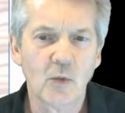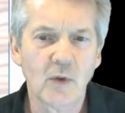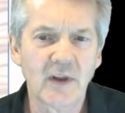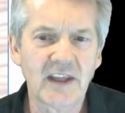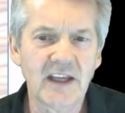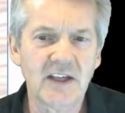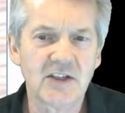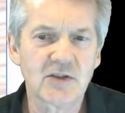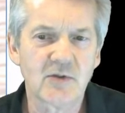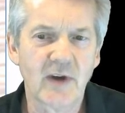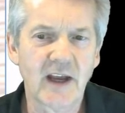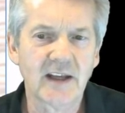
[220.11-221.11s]
with each
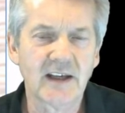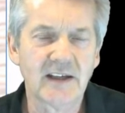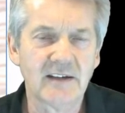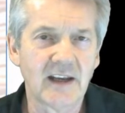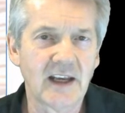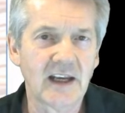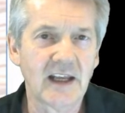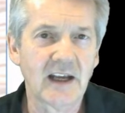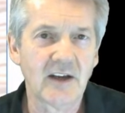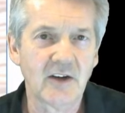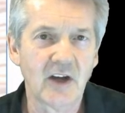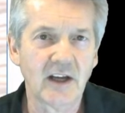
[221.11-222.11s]
strand
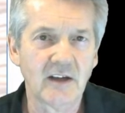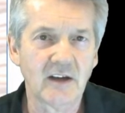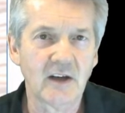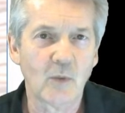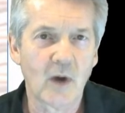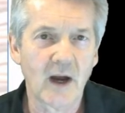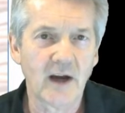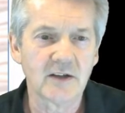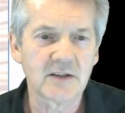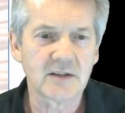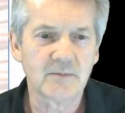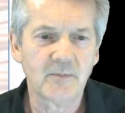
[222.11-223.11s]
containing 19
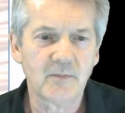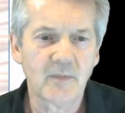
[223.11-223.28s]
wires.